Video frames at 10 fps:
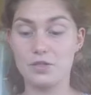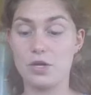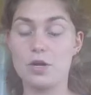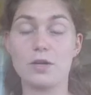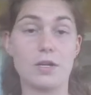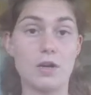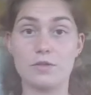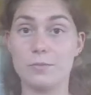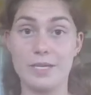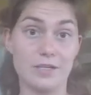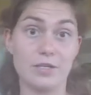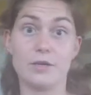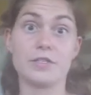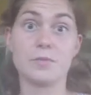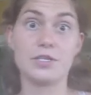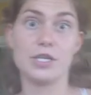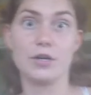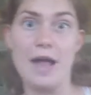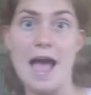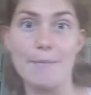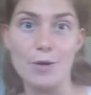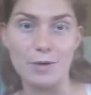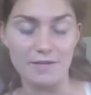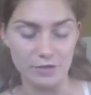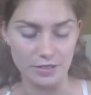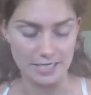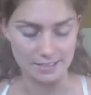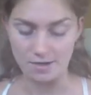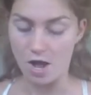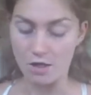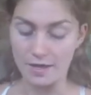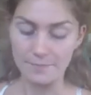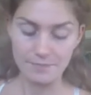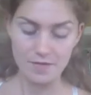Which can also be, you know, switching your habit, whatever you'd like to call it.